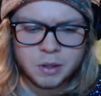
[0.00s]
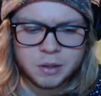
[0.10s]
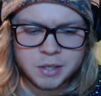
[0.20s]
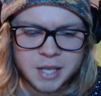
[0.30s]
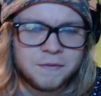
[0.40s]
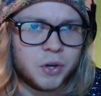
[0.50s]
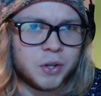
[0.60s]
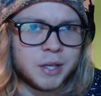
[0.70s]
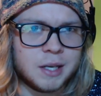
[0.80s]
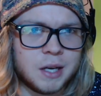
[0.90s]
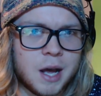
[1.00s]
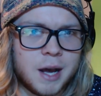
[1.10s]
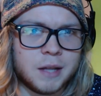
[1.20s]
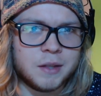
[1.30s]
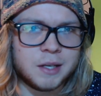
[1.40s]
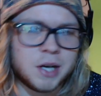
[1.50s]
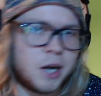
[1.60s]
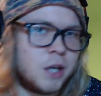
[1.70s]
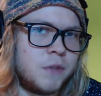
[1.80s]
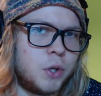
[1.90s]
Definitely not the
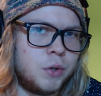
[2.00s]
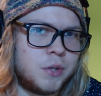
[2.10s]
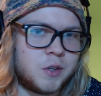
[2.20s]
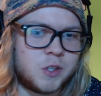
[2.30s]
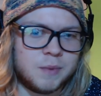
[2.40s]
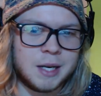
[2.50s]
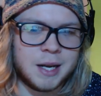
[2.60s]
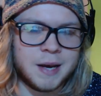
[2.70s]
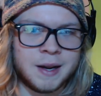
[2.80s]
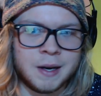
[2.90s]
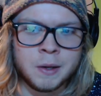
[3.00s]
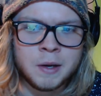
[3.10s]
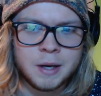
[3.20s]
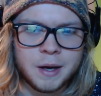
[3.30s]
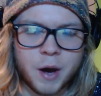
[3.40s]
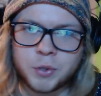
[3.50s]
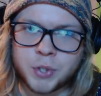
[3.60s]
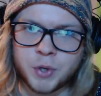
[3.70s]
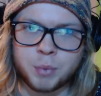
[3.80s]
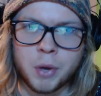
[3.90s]
entirety of the New Testament, and I would
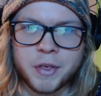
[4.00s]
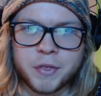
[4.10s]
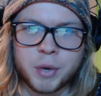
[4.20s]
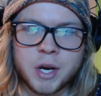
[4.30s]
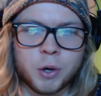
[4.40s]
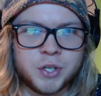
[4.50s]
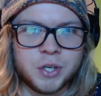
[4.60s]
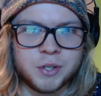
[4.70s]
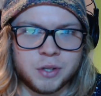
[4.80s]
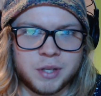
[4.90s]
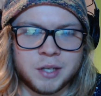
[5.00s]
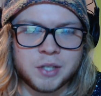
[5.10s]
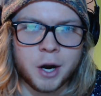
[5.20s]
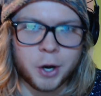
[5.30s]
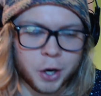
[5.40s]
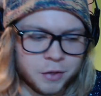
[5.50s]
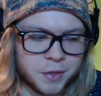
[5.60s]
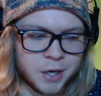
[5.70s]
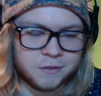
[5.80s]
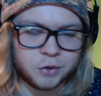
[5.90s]
say there's probably 3 Christians on the entire
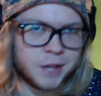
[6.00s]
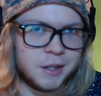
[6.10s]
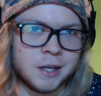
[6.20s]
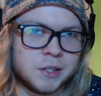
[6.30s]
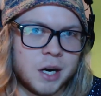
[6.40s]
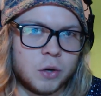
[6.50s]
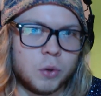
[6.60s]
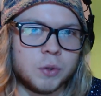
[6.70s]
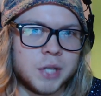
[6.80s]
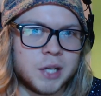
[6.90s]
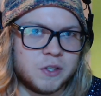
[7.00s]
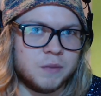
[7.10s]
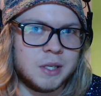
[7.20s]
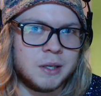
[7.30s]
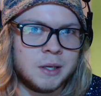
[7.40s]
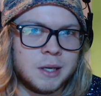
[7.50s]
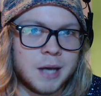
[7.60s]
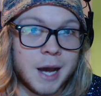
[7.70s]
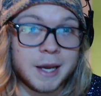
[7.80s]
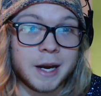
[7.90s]
earth that have read the entire Old Testament.
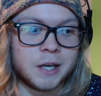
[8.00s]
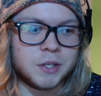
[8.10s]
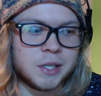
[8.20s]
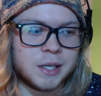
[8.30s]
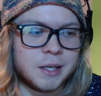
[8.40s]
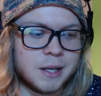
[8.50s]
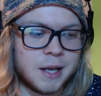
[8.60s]
I guarantee it.